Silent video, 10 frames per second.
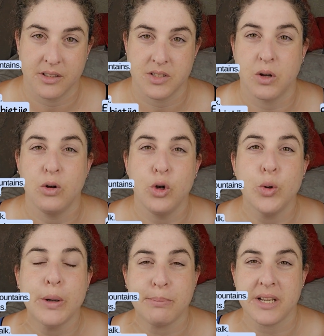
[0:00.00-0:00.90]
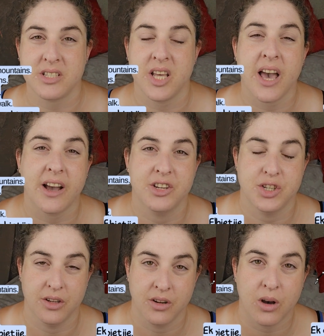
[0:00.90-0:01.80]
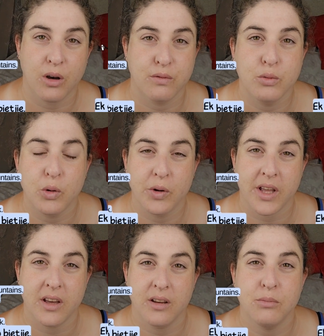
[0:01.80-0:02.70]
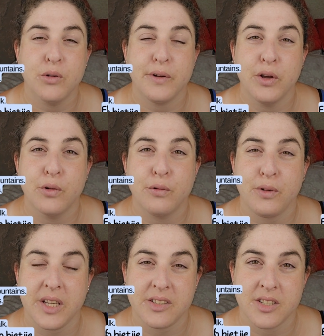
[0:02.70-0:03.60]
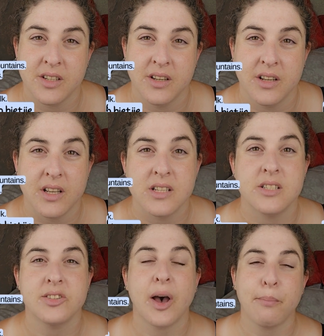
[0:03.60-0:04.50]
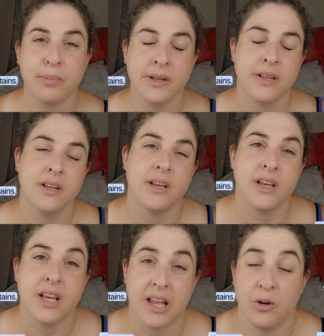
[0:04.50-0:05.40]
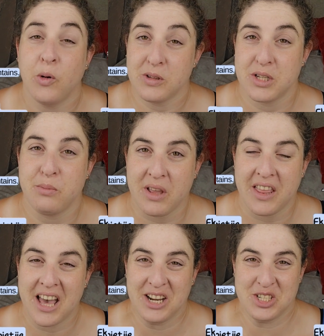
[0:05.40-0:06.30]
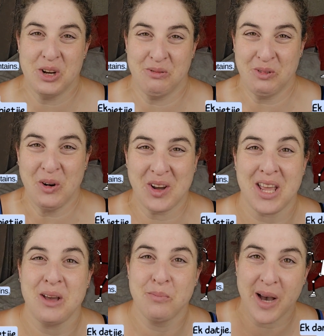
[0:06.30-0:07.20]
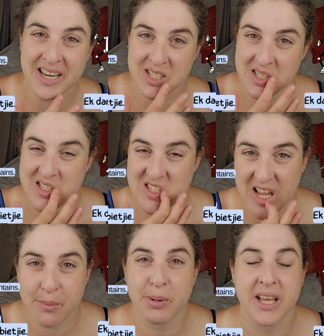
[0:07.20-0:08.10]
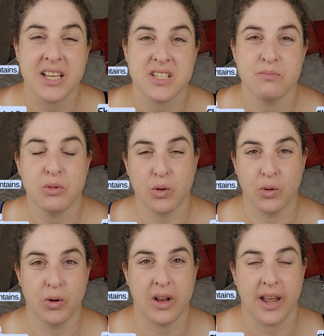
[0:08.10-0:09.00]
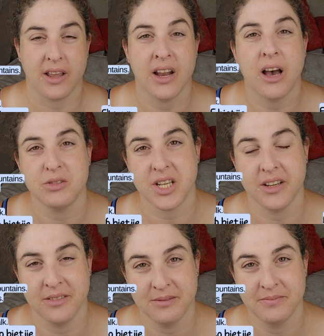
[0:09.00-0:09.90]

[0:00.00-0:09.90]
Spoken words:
So loop is the action of walking and moving your feet. Stap can also be the action of walking, but stap is more like an outing.